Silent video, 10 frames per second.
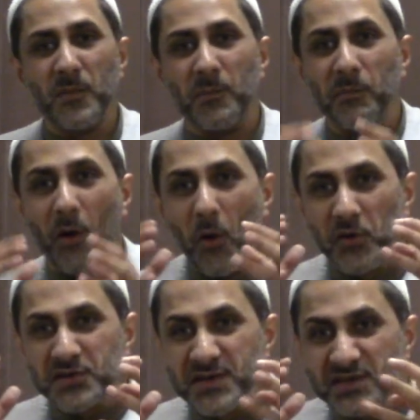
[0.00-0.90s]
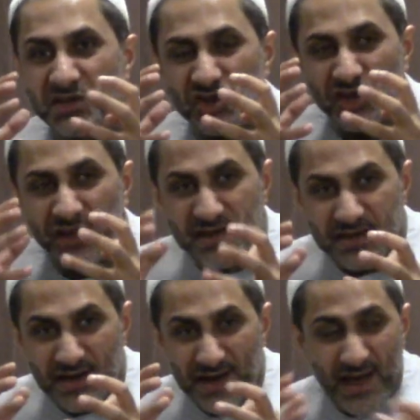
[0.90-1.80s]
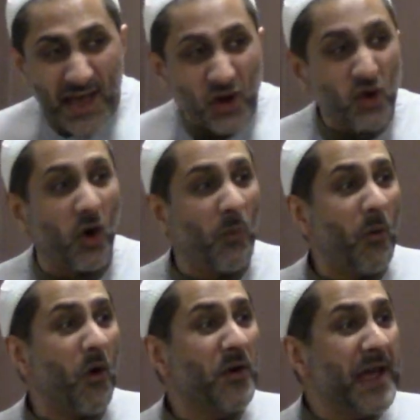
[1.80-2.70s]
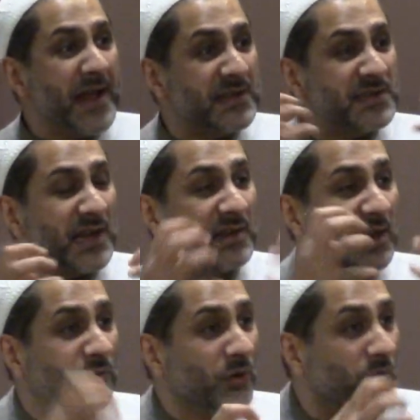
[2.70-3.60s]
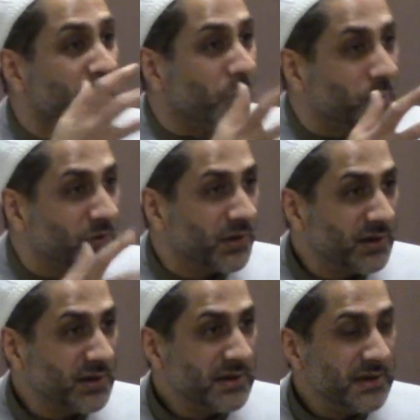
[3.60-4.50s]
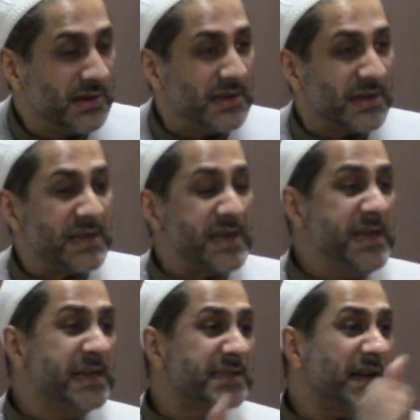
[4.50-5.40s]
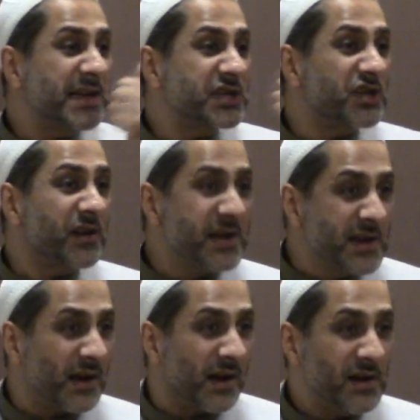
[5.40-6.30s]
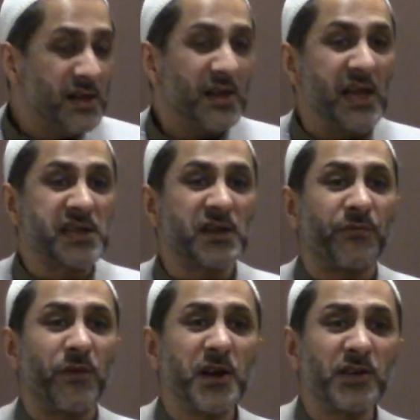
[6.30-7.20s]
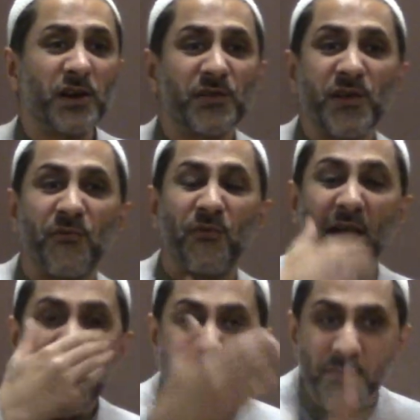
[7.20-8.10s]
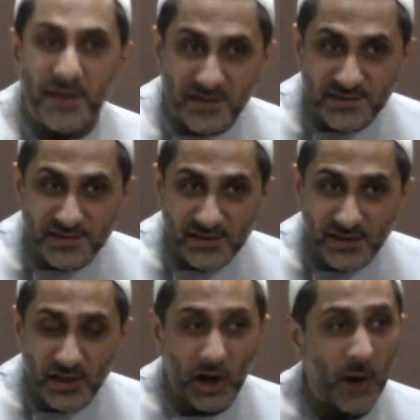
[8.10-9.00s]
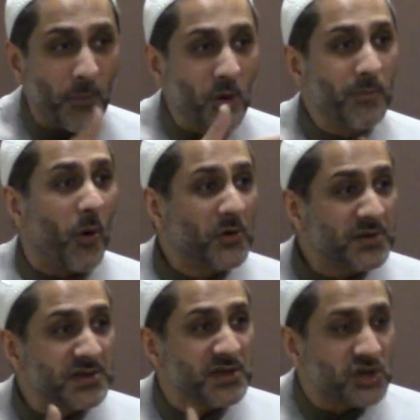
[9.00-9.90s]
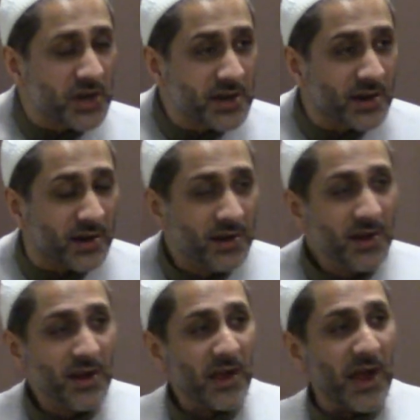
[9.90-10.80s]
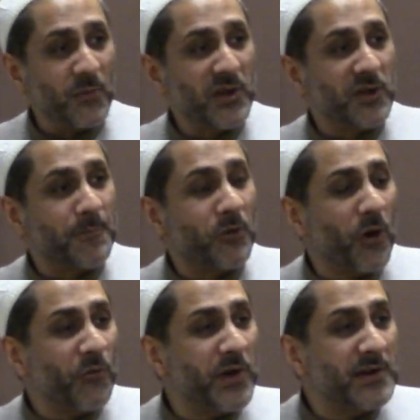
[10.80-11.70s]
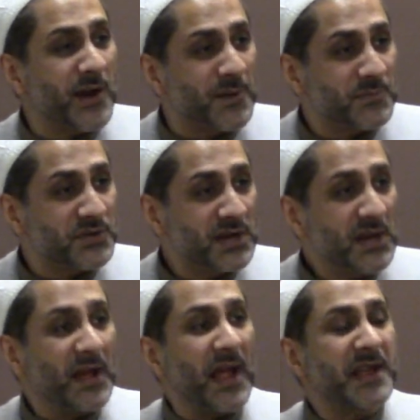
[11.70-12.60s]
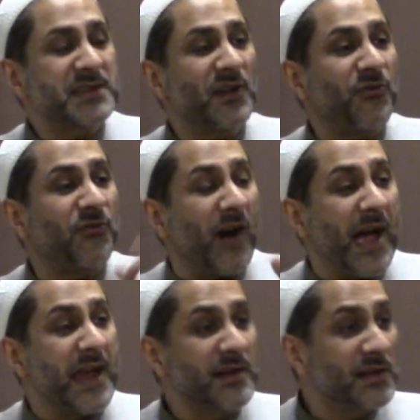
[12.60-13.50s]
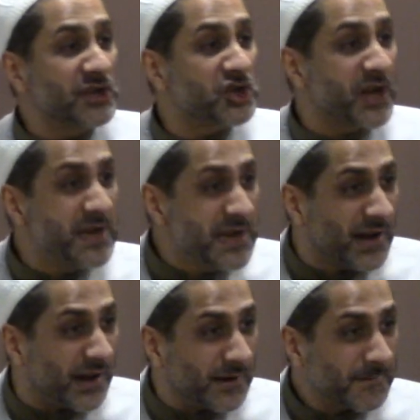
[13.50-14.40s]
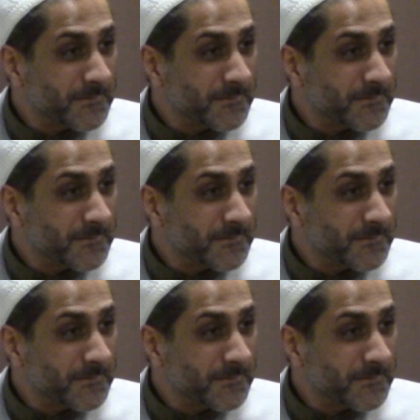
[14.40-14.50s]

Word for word: Moses' Sharia accommodates that level of growth. Isa's Sharia is a further refinement upon Moses' Sharia. And when the prophet comes, it's the final Sharia.